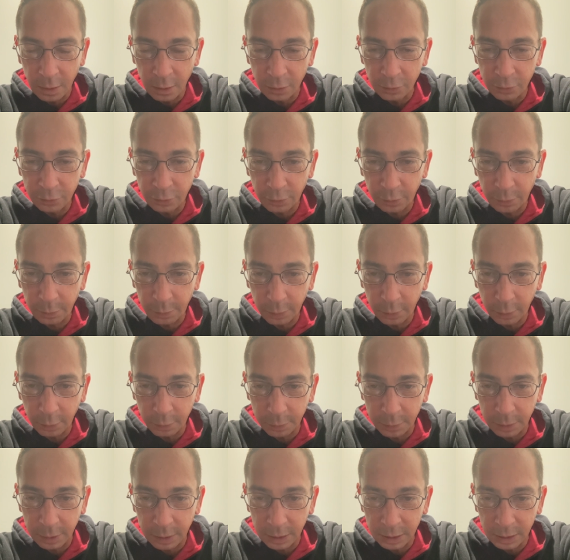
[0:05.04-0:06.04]
Sir Pope
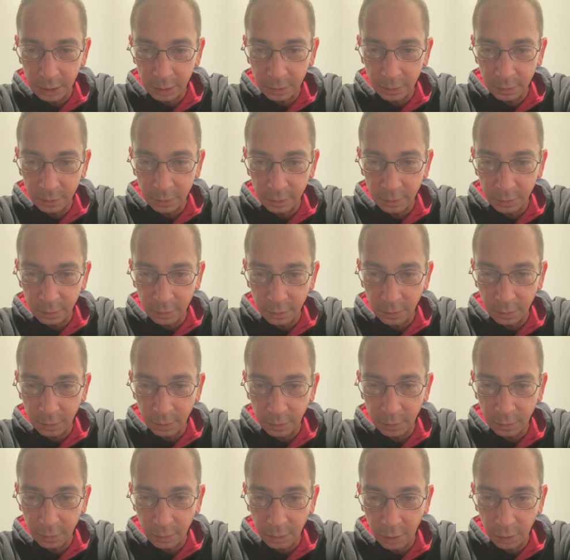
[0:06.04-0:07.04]
Ian
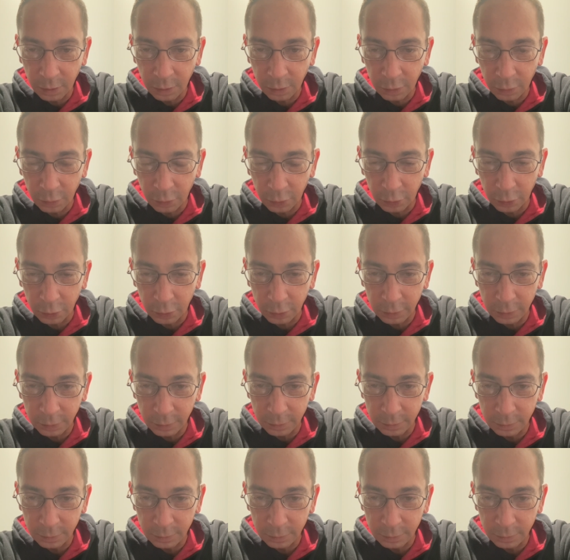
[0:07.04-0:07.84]
the Third.